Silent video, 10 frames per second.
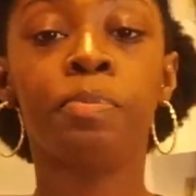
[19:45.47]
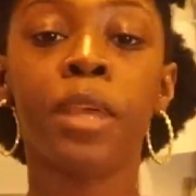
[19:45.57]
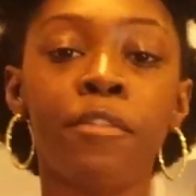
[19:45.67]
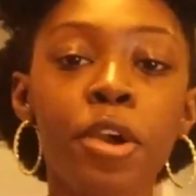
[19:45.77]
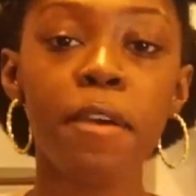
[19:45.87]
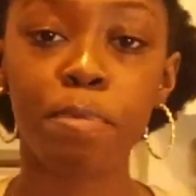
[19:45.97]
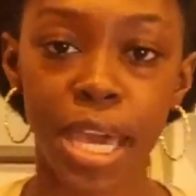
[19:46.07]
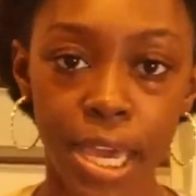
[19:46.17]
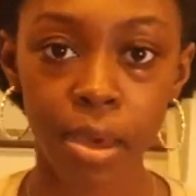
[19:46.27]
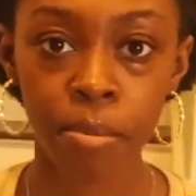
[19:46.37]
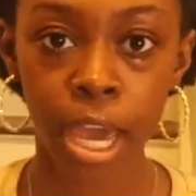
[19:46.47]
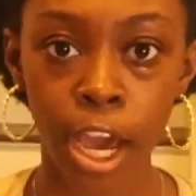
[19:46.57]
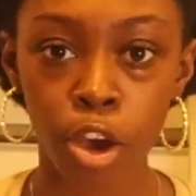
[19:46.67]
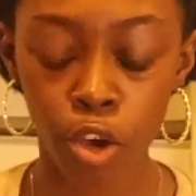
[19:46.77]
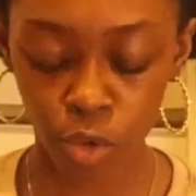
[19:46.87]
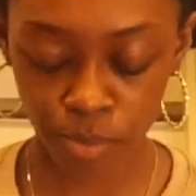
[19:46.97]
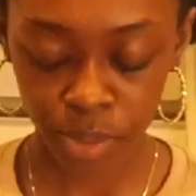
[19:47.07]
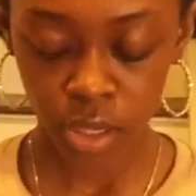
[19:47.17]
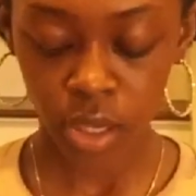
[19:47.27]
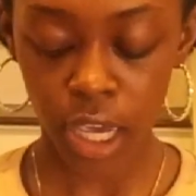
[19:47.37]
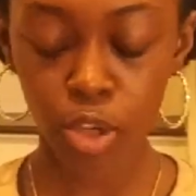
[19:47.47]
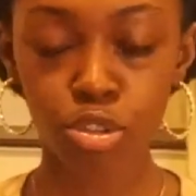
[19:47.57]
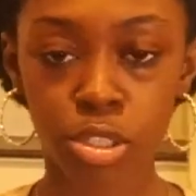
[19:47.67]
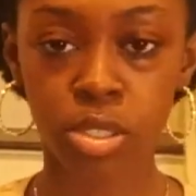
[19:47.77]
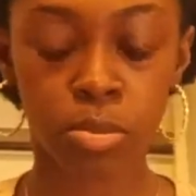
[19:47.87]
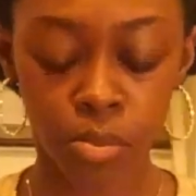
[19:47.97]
If you have Pam at home and you just